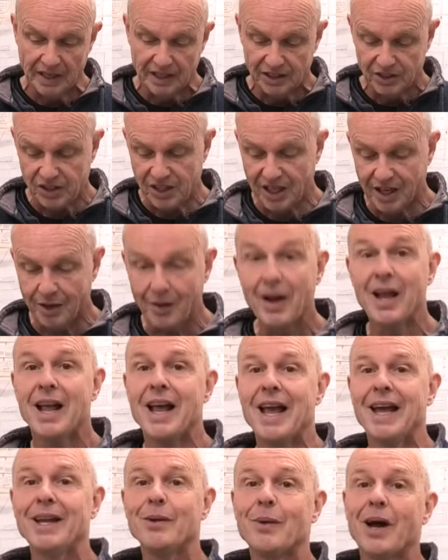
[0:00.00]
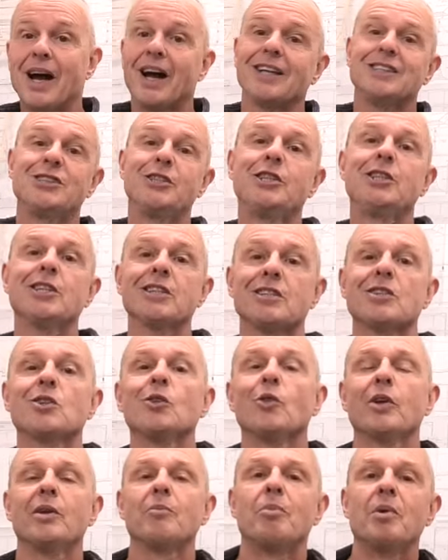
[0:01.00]
So anyway, I just
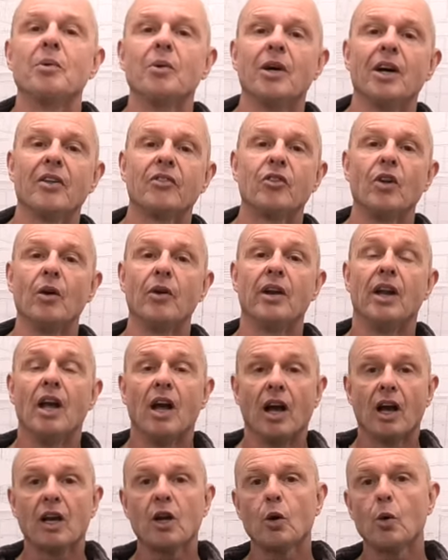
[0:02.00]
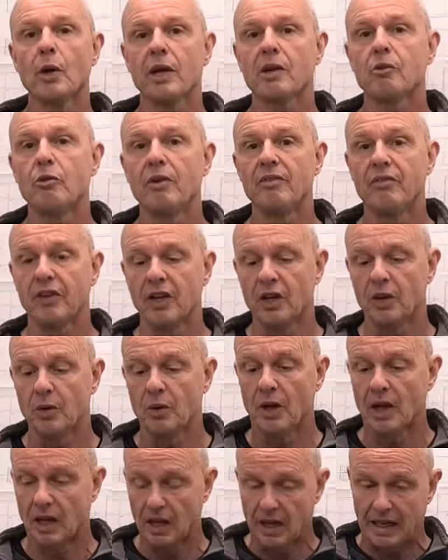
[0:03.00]
thought it'd be worth doing a quick
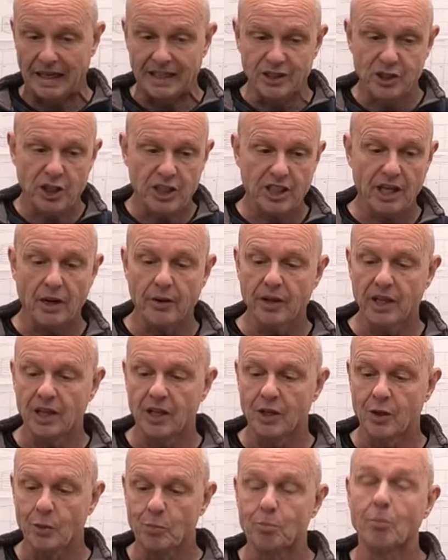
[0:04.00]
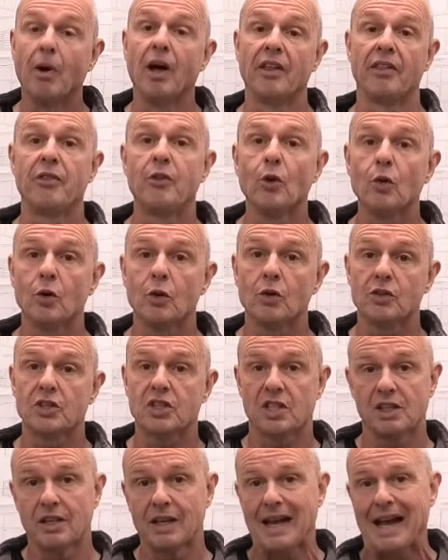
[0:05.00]
review and showing you my
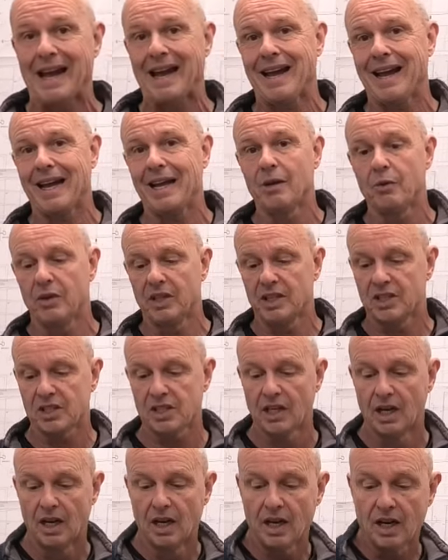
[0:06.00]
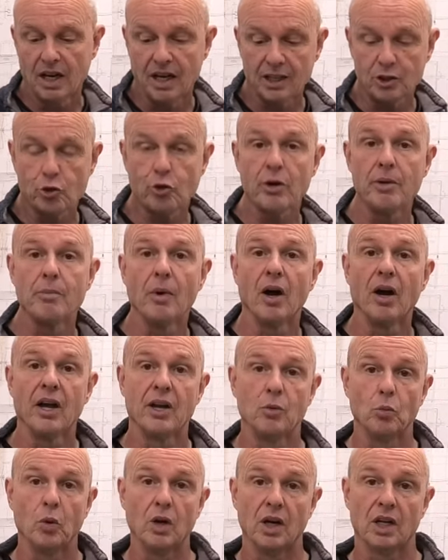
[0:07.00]
thoughts and how this uh, trim
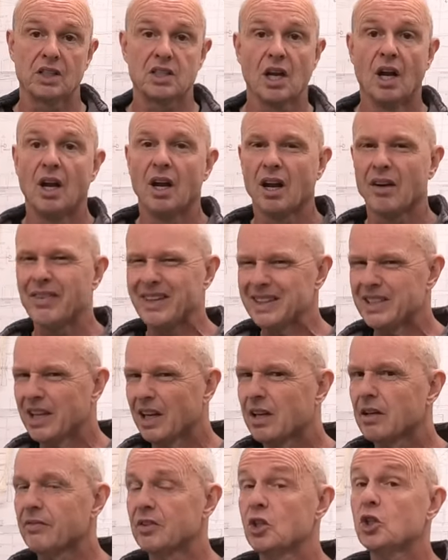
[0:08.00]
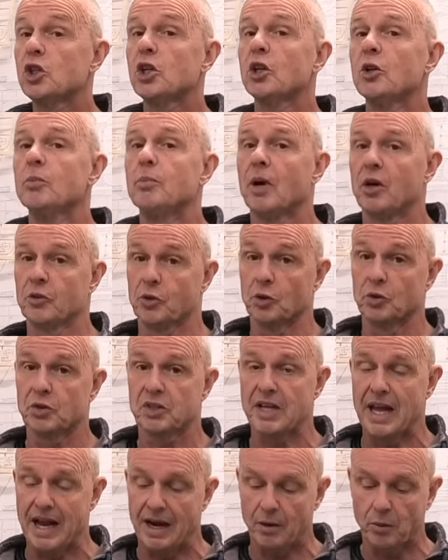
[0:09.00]
iron works. I've actually covered two
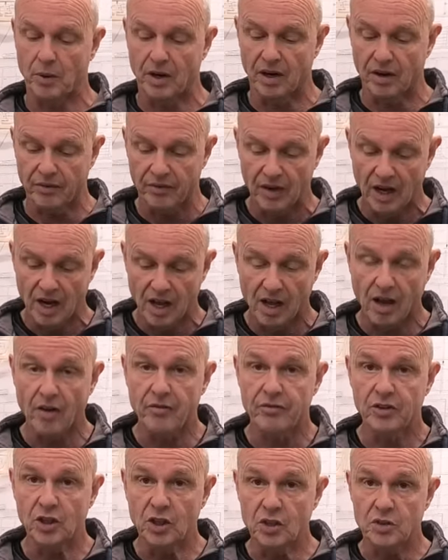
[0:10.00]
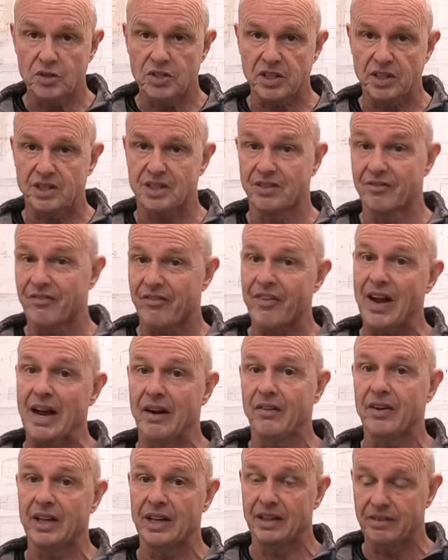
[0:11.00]
models now where I've, I've used this and
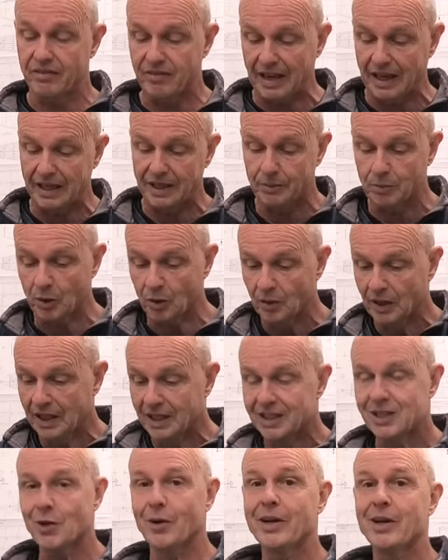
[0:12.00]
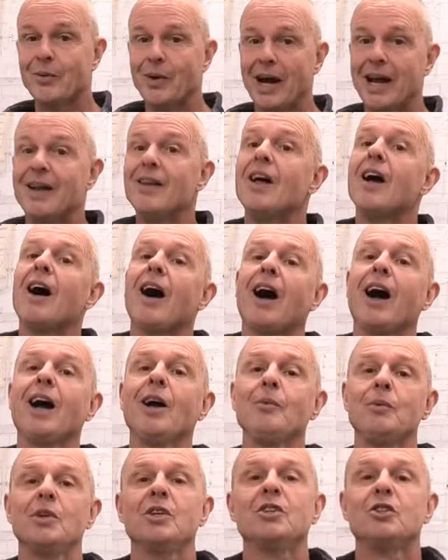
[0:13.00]
found it invaluable. So anyway, I
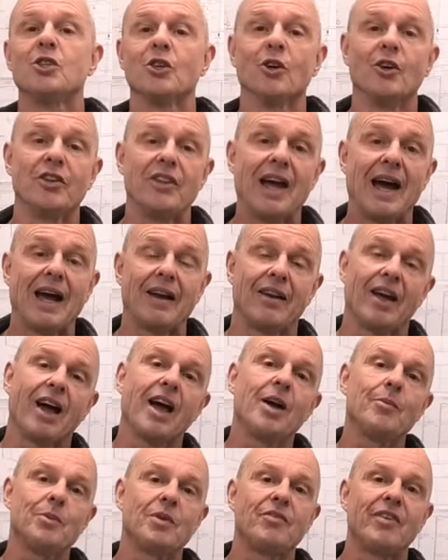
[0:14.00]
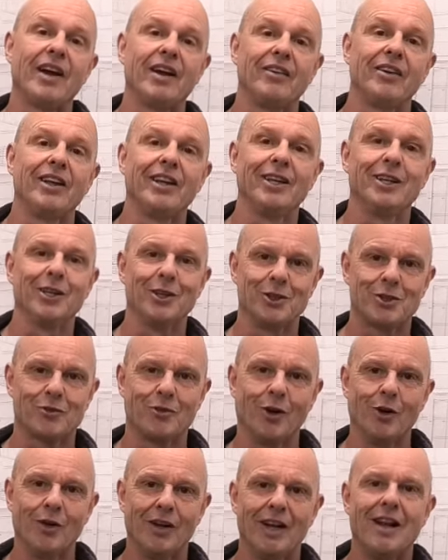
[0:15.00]
hope you enjoyed that. I hope you found it
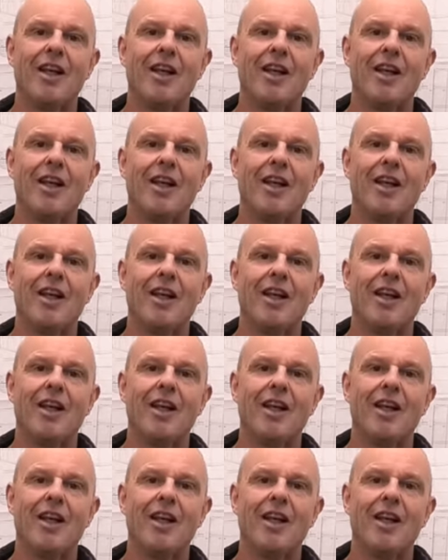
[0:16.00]
useful.